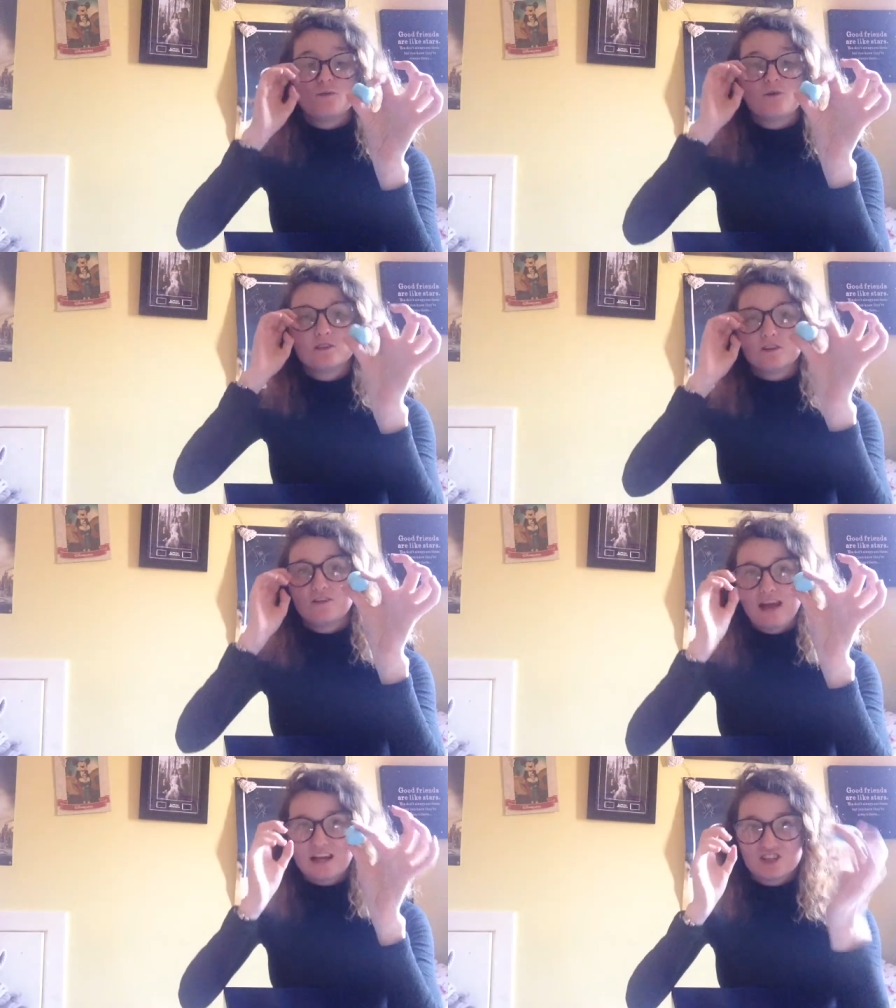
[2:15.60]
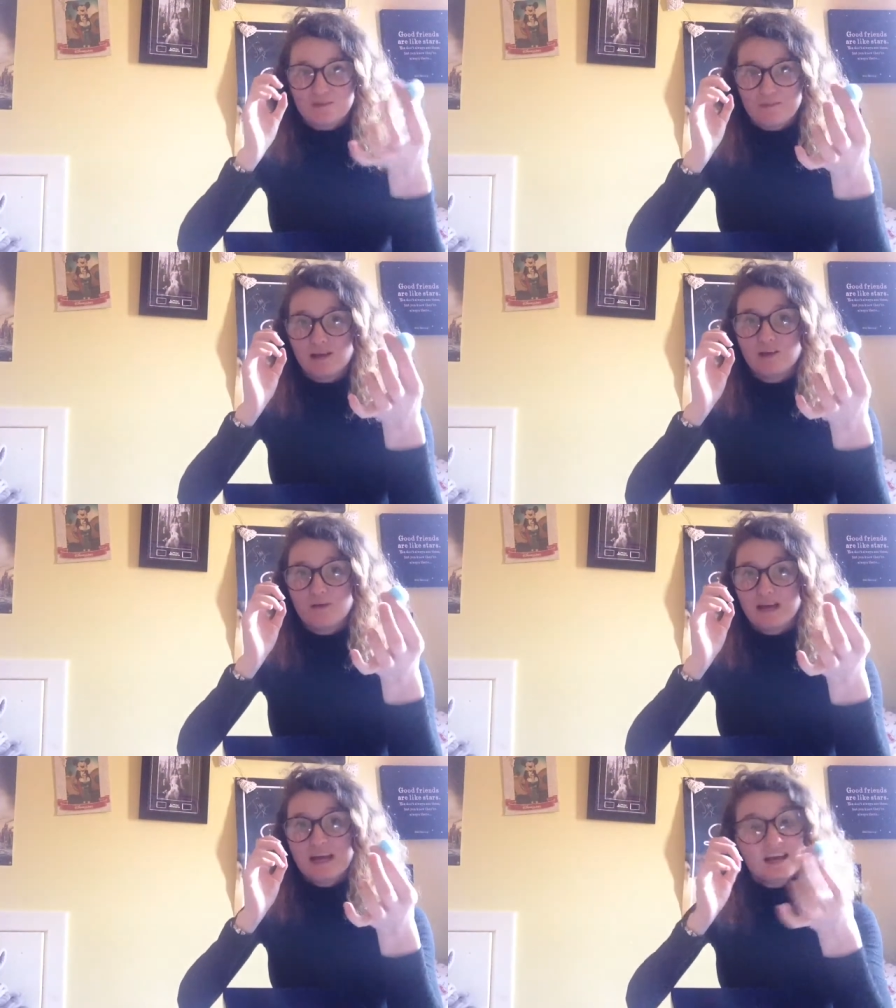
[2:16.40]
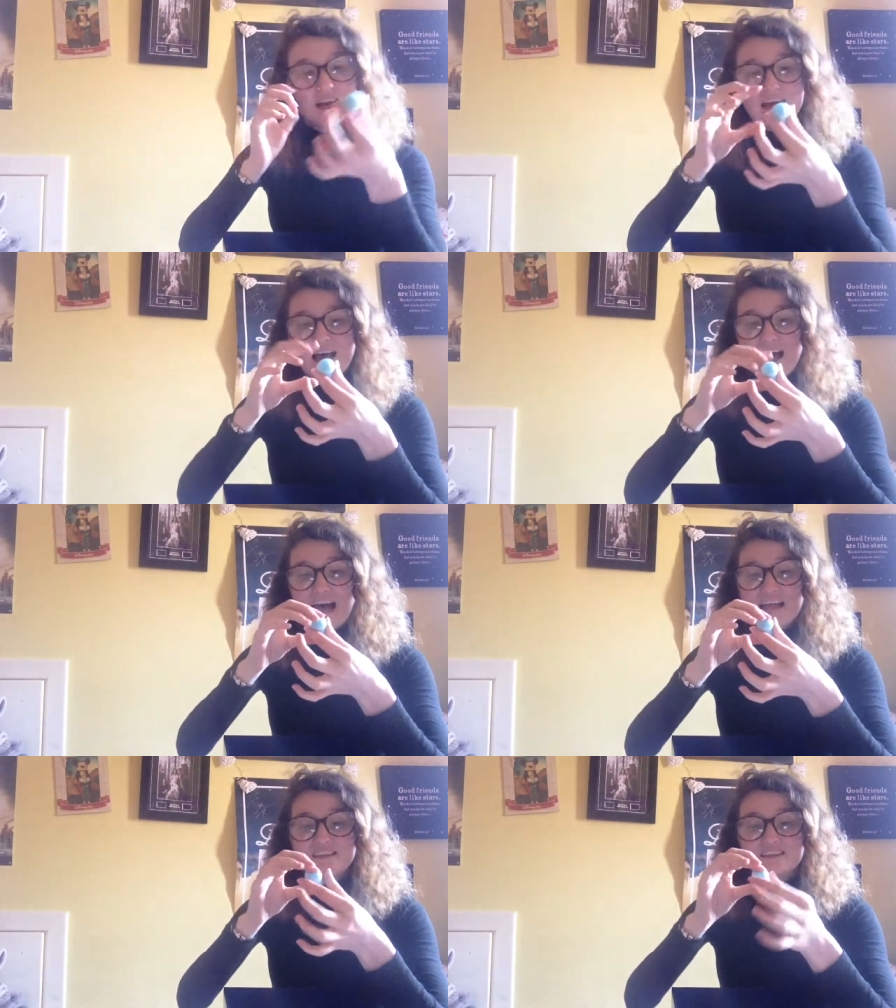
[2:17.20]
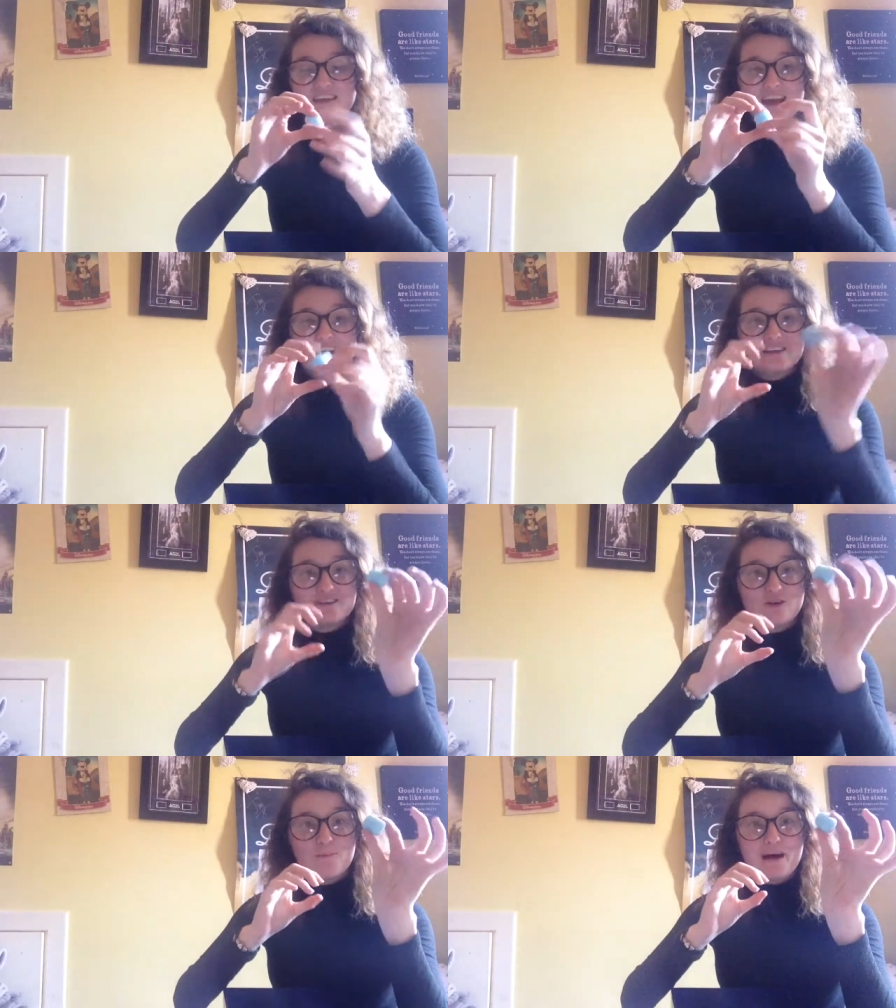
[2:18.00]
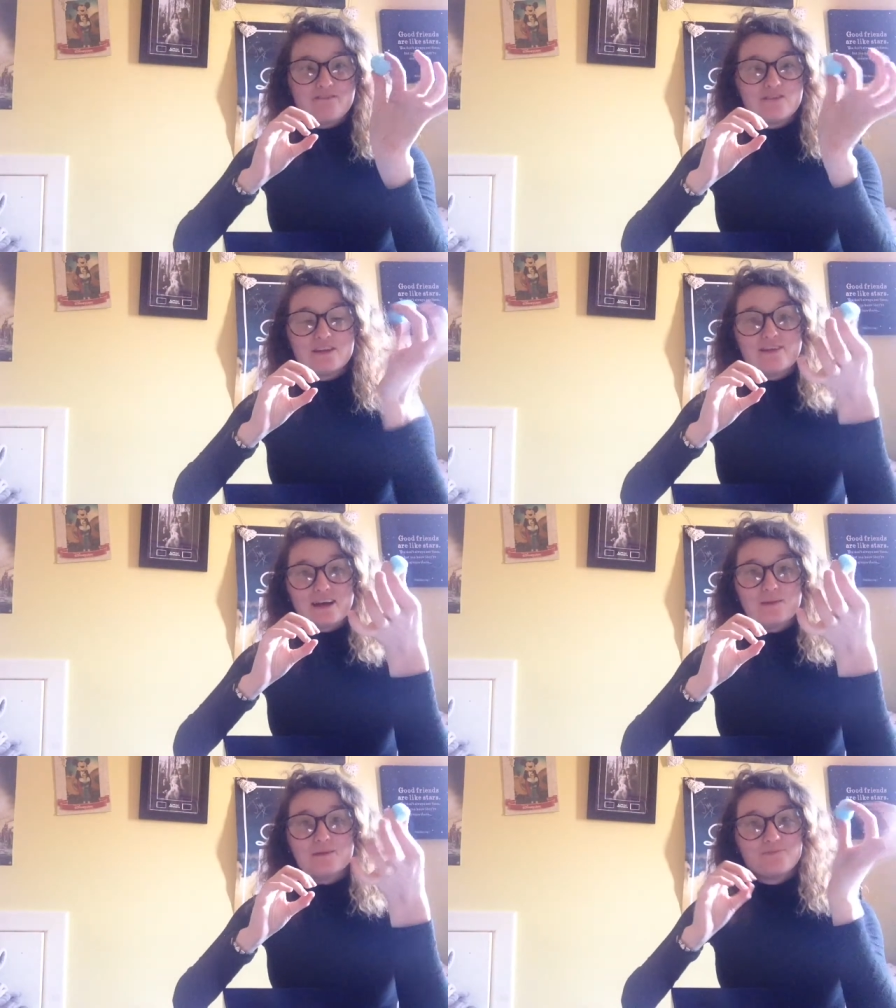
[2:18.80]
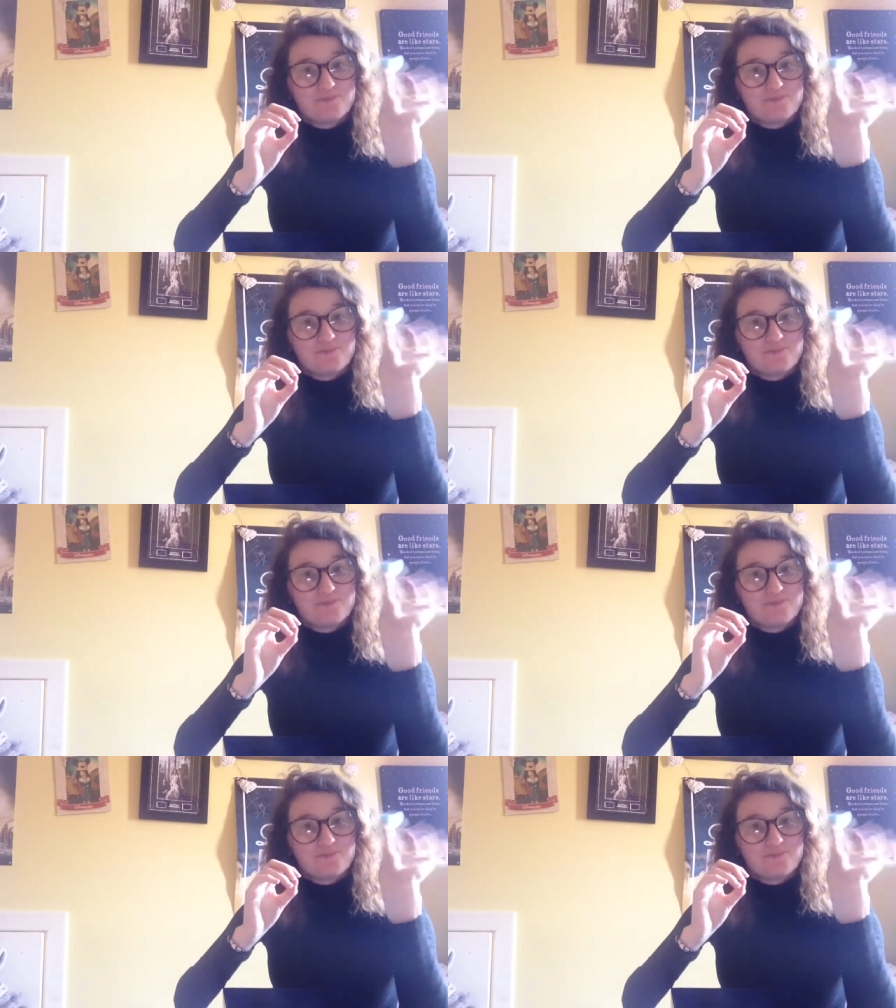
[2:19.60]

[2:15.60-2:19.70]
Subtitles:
water they actually melt away, and yeah, it's not bad for the environment.